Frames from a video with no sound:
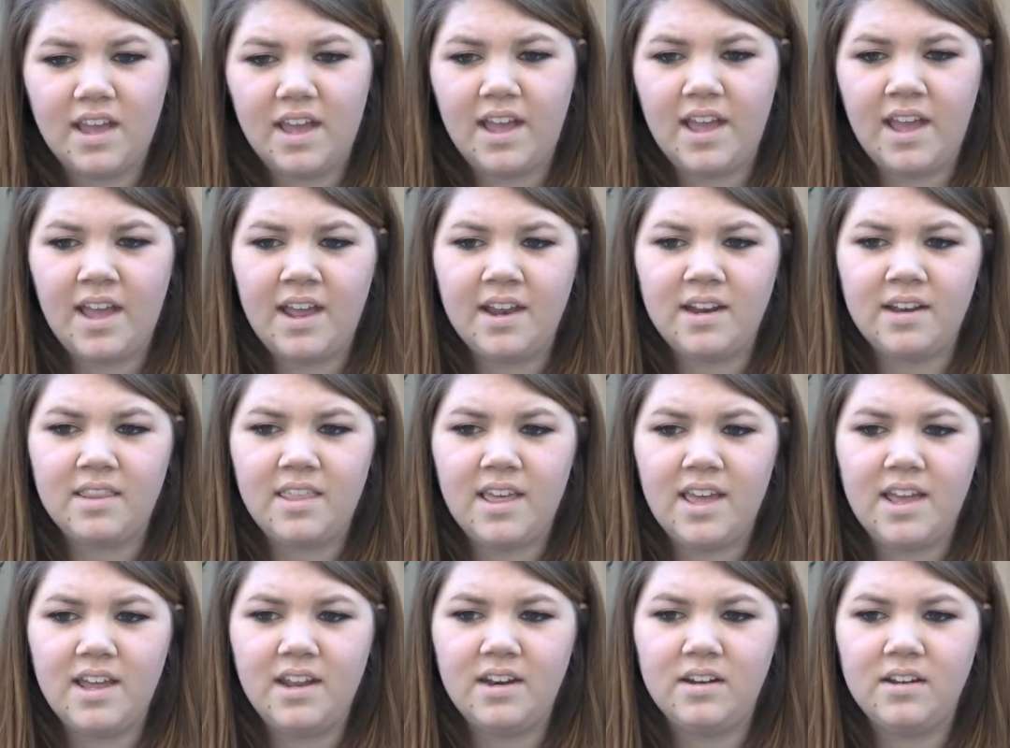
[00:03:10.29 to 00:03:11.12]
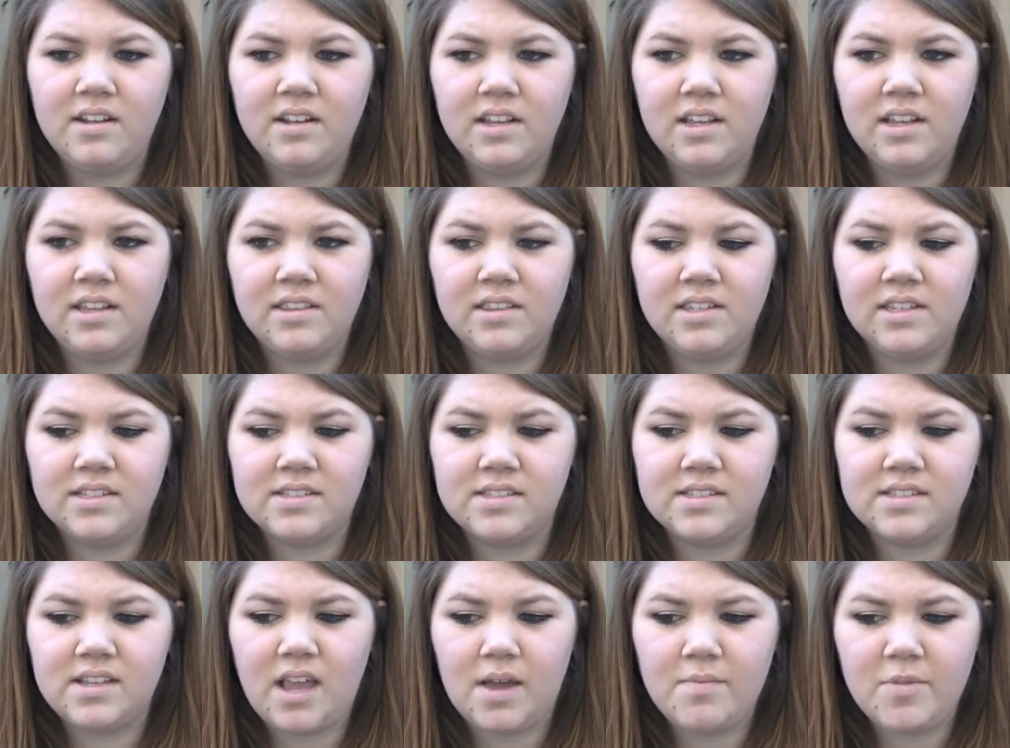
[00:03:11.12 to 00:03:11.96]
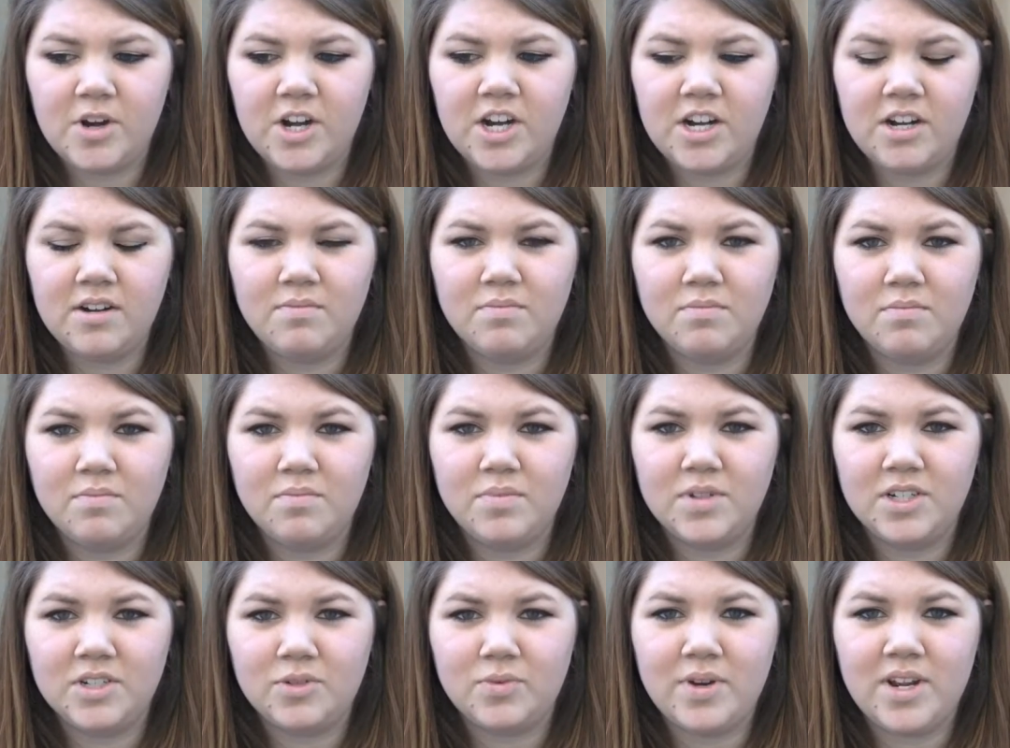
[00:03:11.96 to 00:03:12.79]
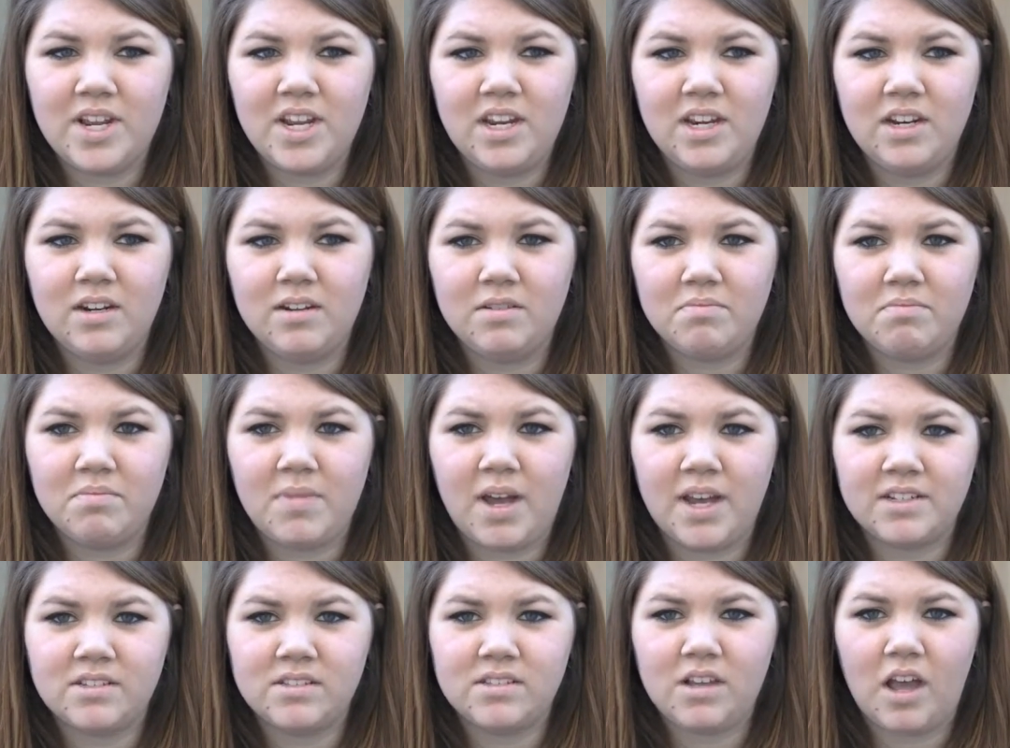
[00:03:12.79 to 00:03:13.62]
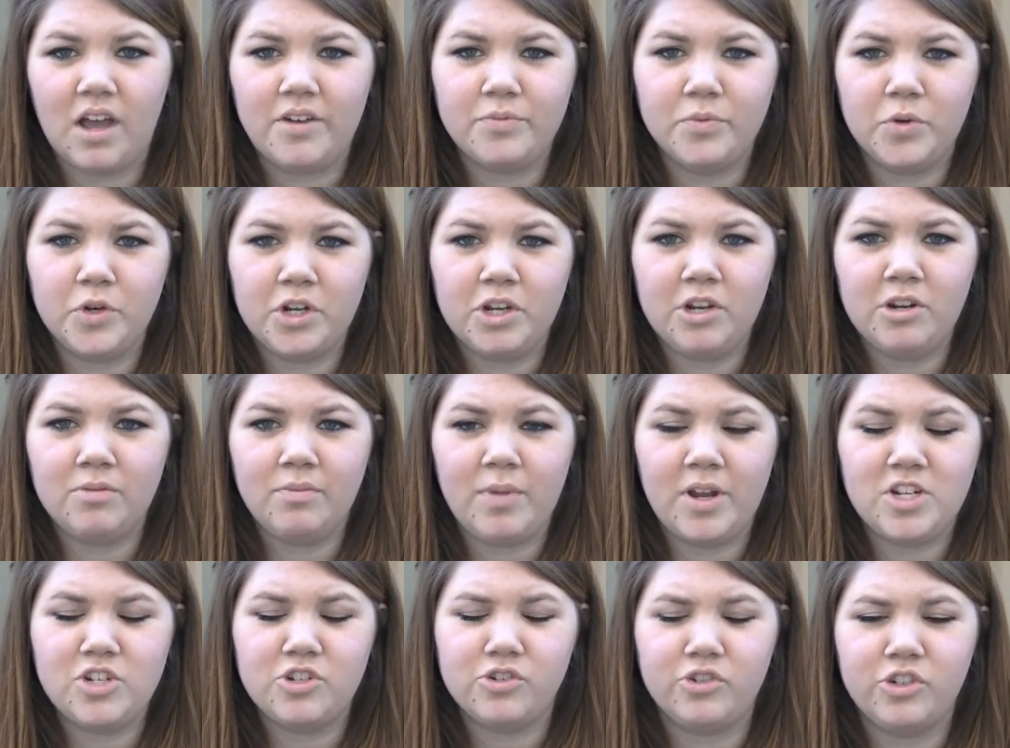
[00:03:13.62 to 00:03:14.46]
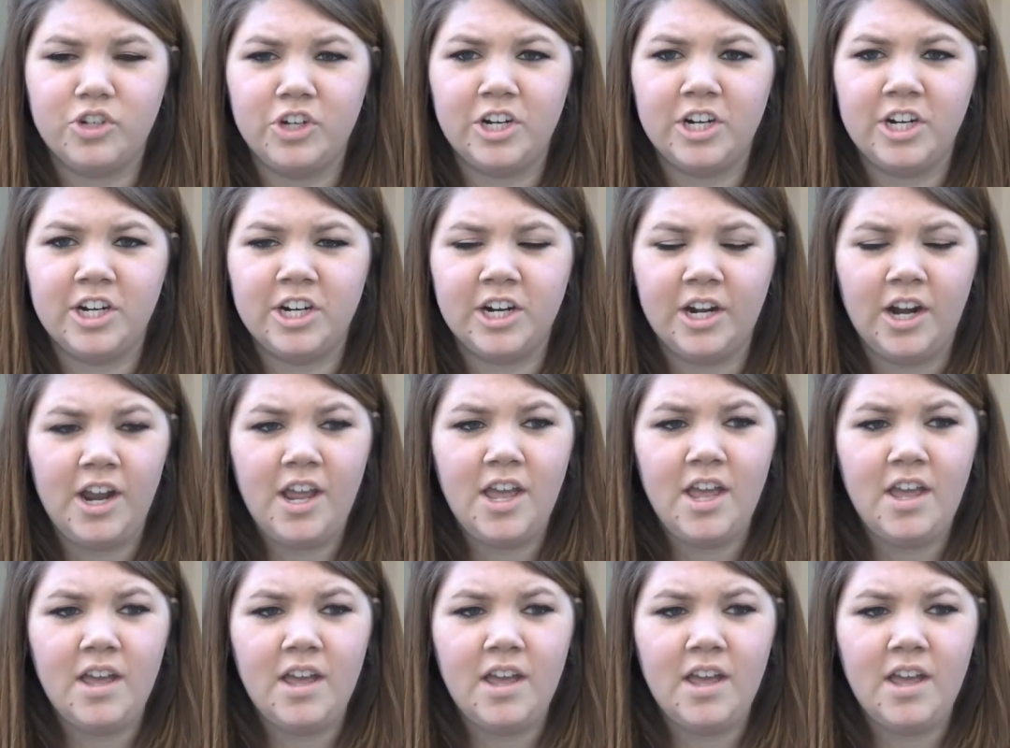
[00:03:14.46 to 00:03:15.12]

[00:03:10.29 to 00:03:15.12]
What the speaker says: And then in the summer between my sophomore year and my junior year,